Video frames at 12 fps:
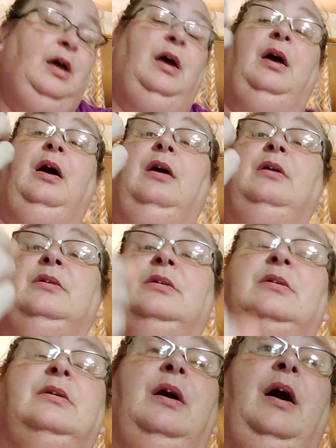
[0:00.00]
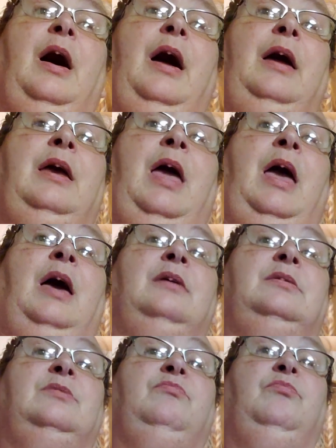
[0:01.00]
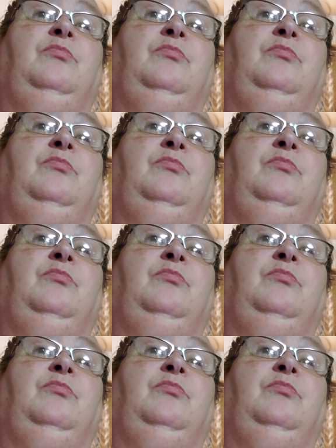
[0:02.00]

And I can't